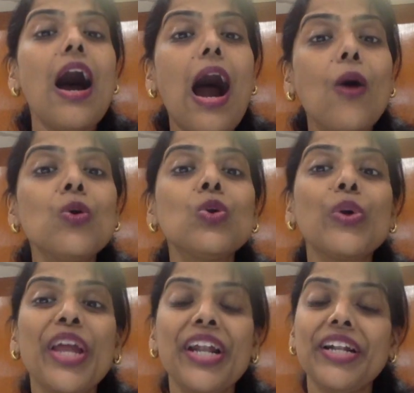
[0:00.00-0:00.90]
how
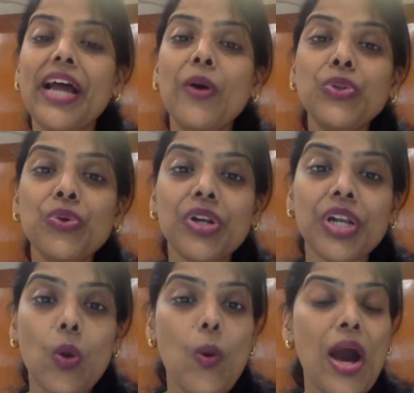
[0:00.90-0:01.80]
to get down your
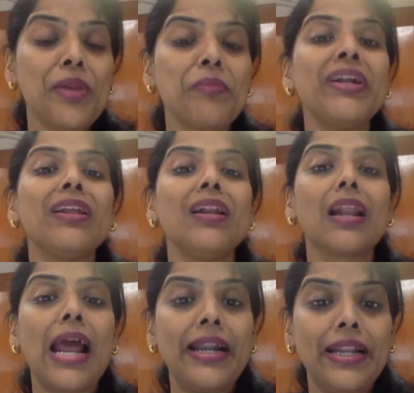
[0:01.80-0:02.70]
requirement in
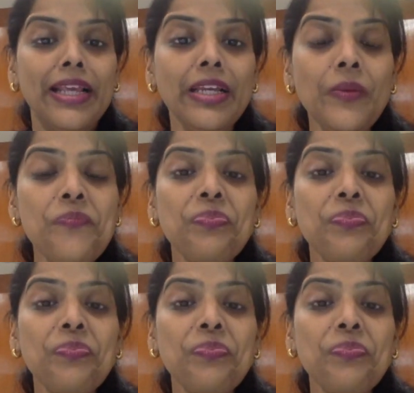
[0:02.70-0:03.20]
writing,